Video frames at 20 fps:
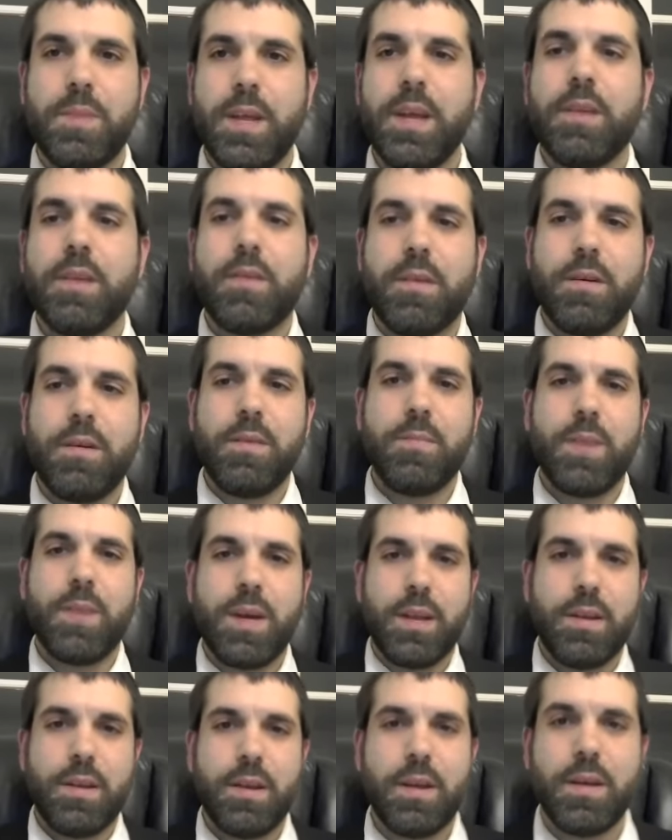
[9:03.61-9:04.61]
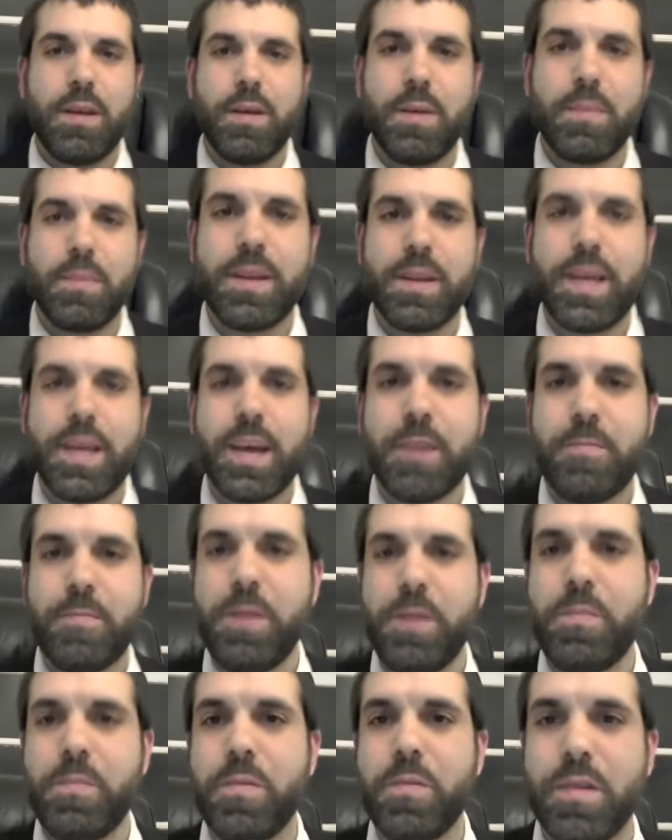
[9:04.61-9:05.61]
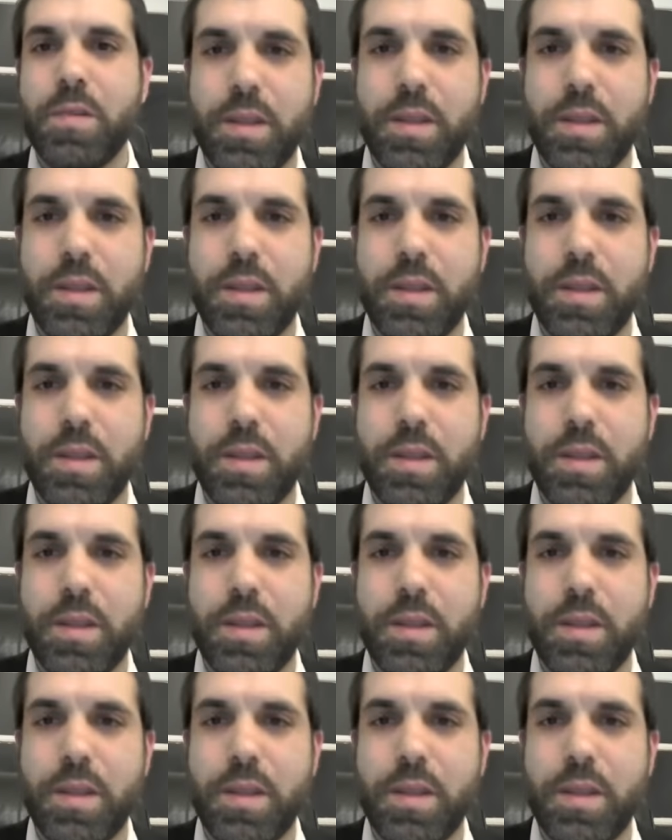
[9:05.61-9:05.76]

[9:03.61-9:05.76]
take might um, attack people,